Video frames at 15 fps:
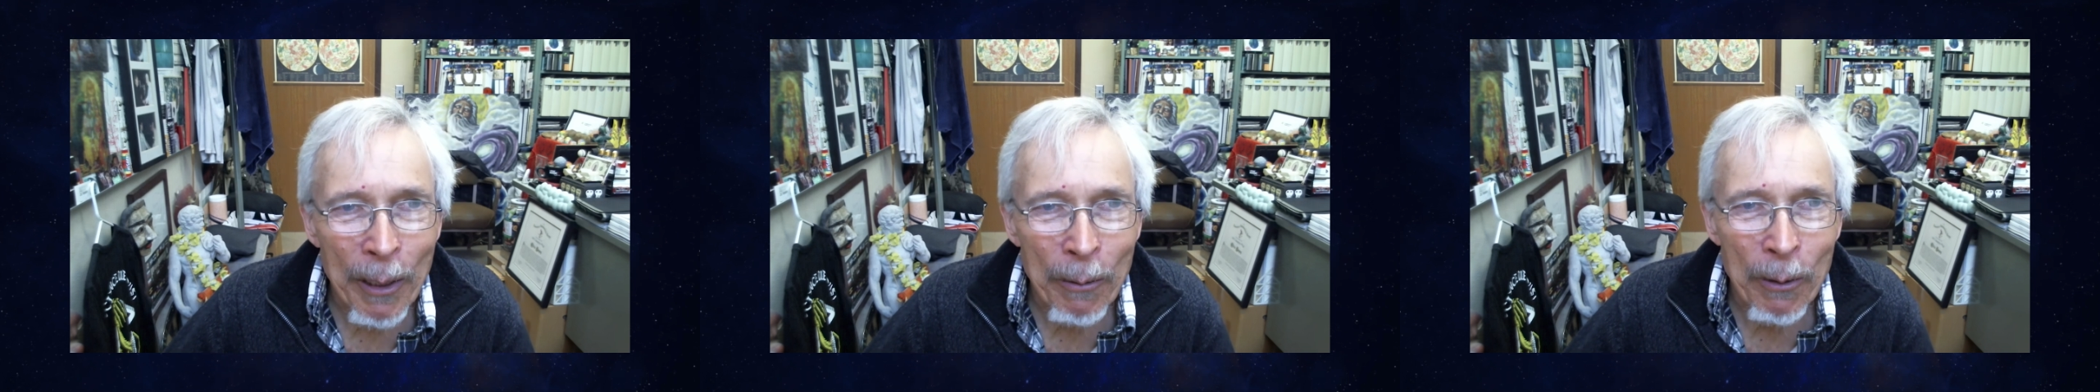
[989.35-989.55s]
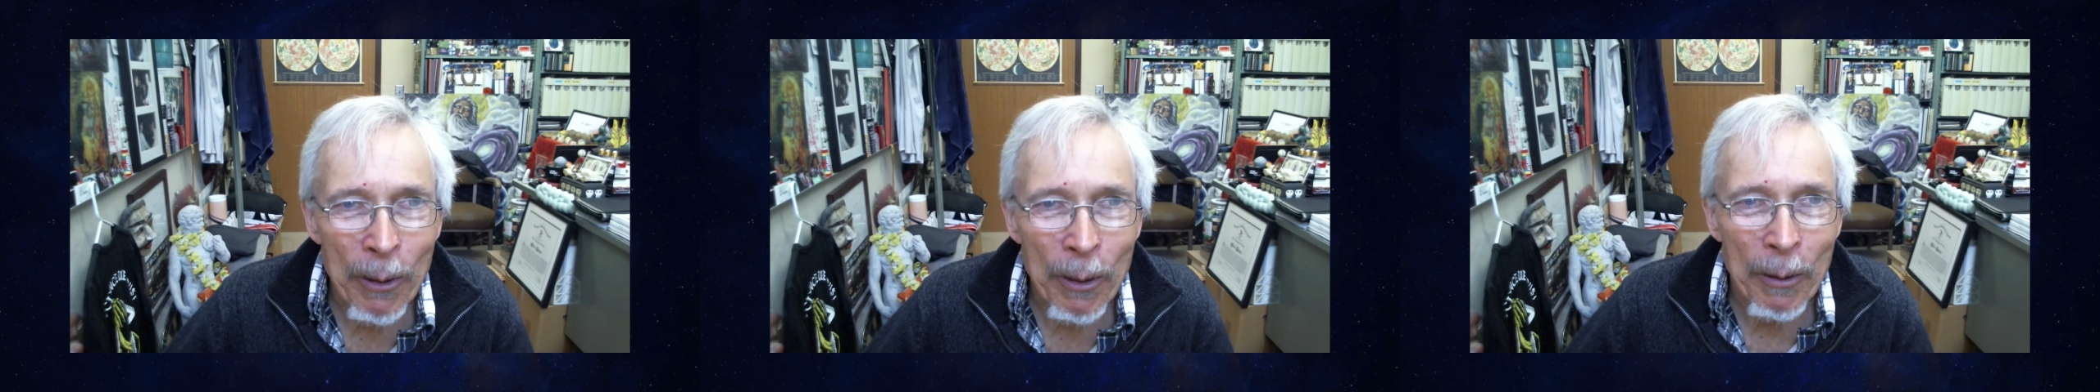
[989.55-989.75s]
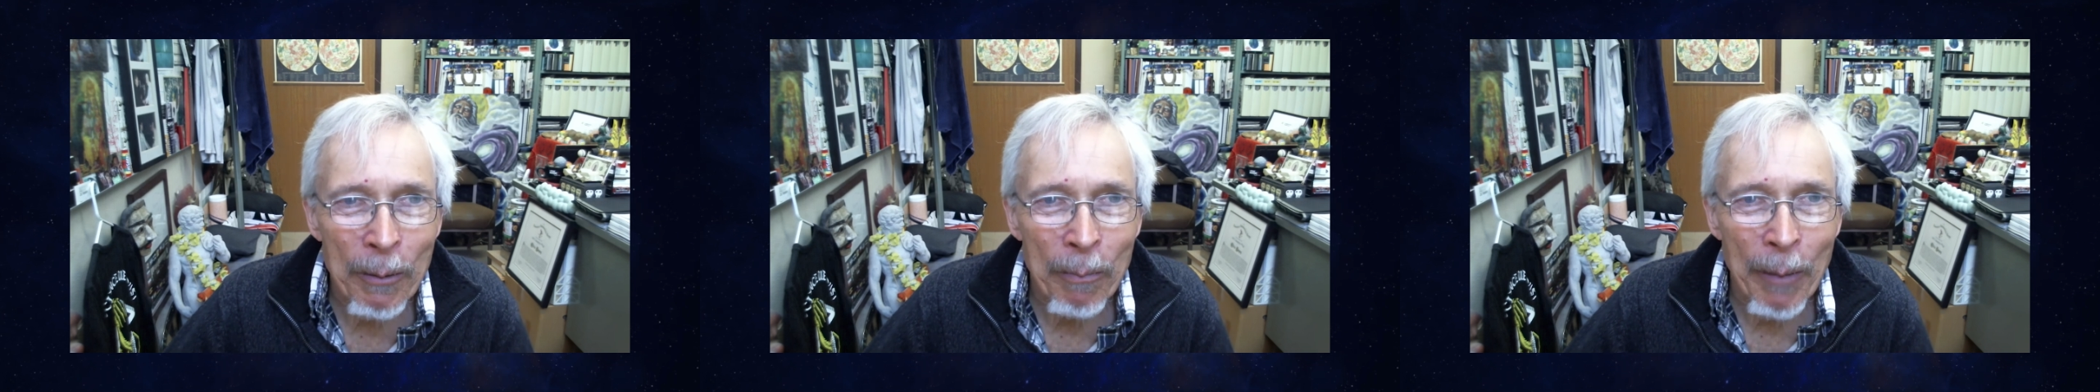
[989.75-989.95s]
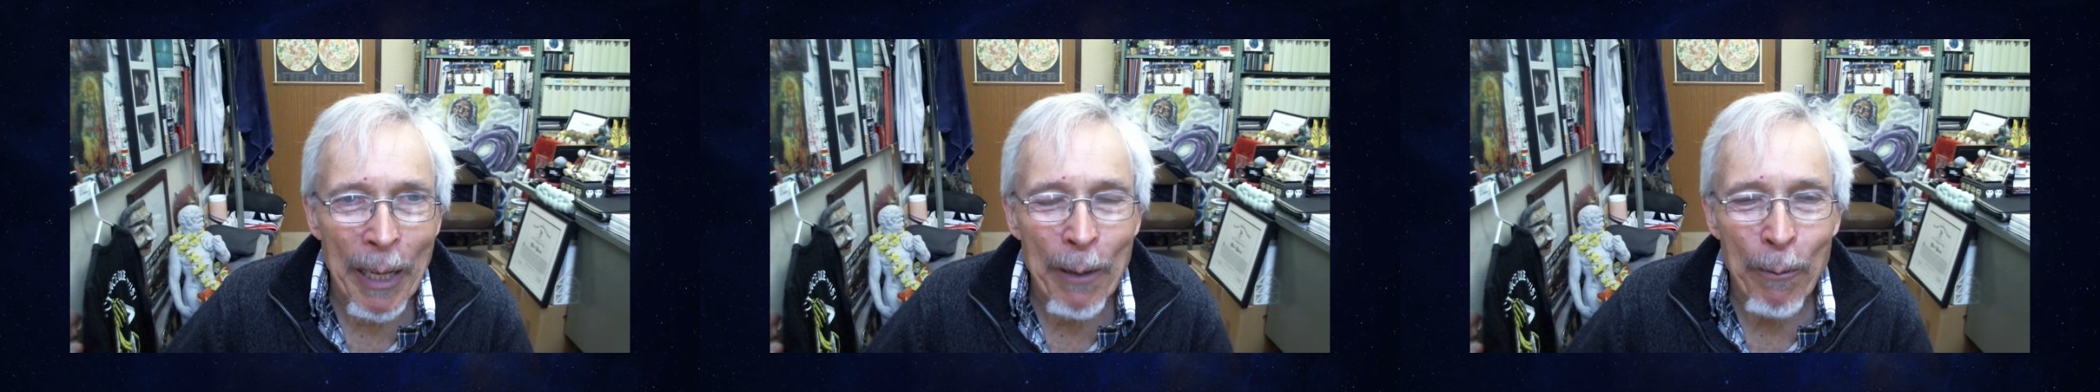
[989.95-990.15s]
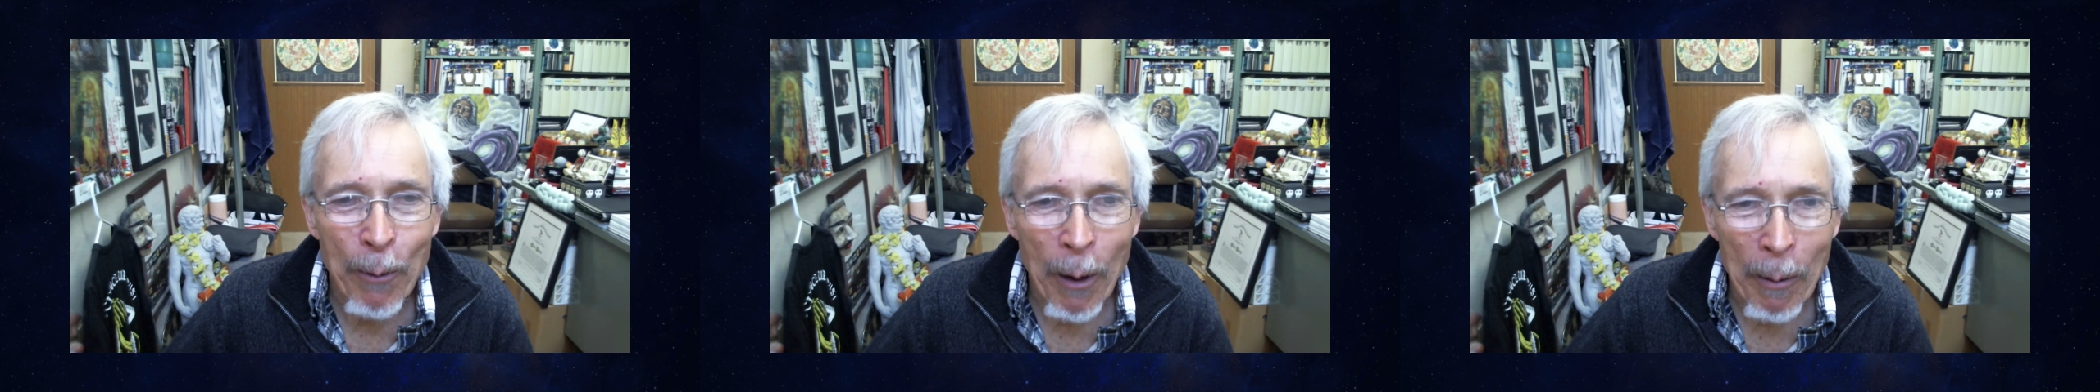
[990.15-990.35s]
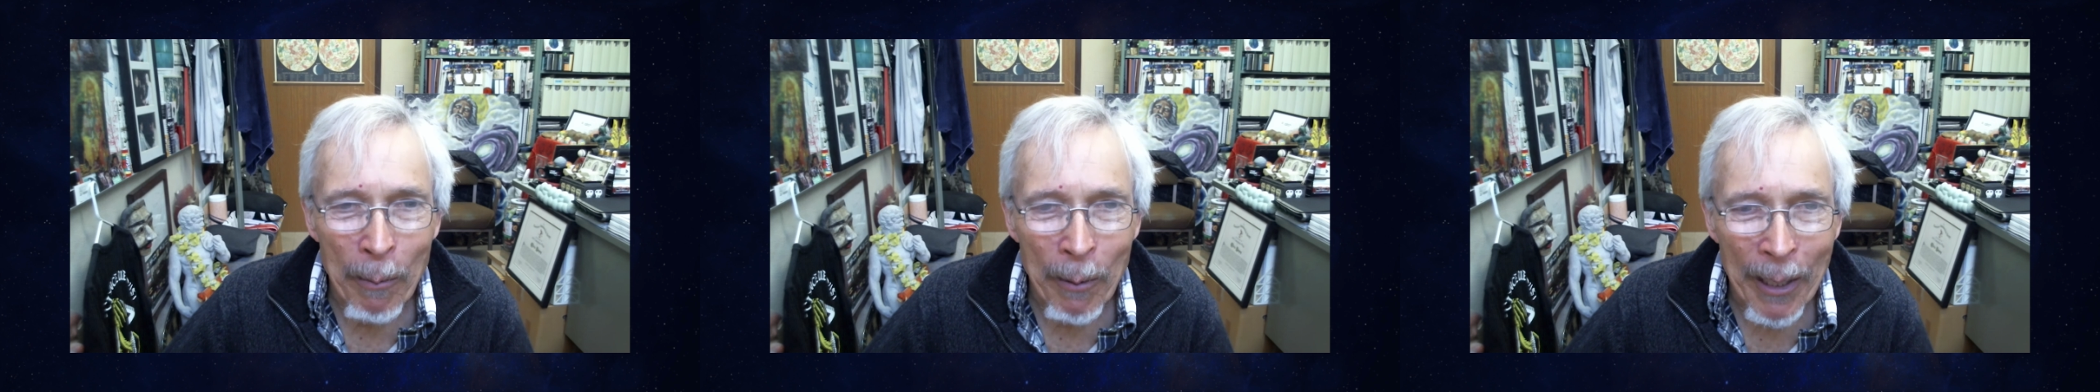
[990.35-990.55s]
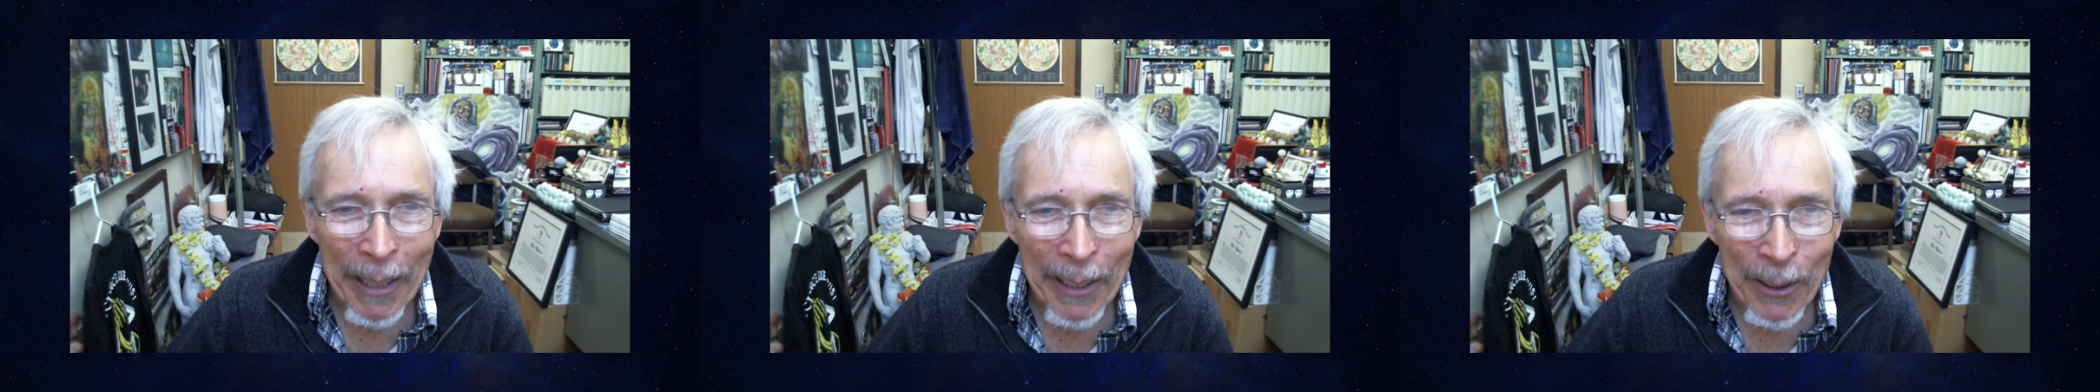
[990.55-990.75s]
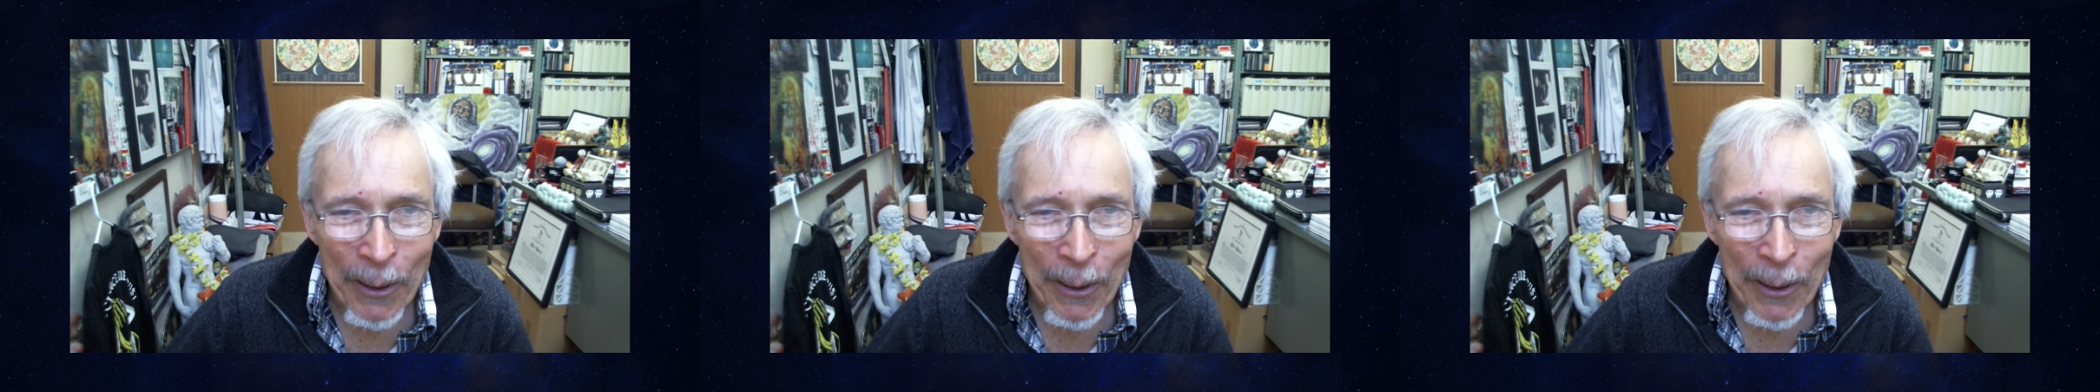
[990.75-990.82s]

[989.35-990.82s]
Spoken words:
it was made from, right?